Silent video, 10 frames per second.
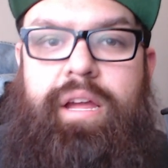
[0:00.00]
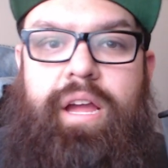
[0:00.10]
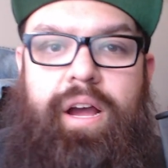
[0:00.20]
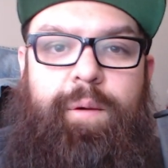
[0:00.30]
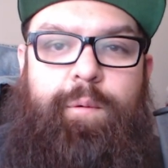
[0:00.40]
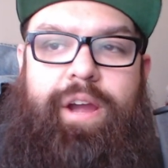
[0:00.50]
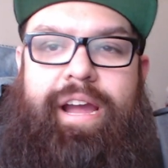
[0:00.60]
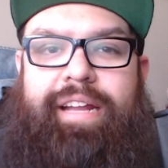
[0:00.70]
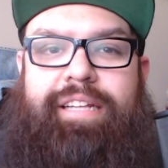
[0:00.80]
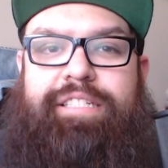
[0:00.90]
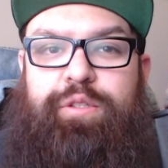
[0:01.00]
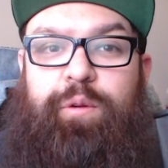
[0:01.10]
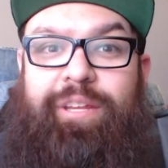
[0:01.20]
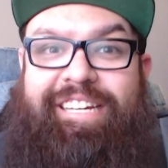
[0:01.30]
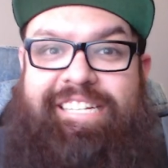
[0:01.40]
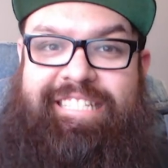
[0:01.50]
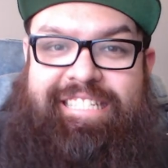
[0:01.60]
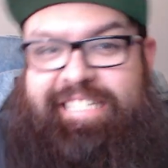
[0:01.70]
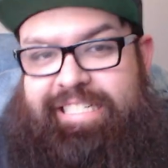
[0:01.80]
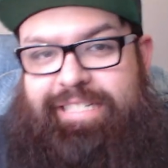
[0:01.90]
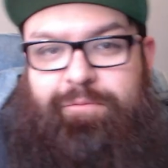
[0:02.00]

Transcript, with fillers: All right, let's do this.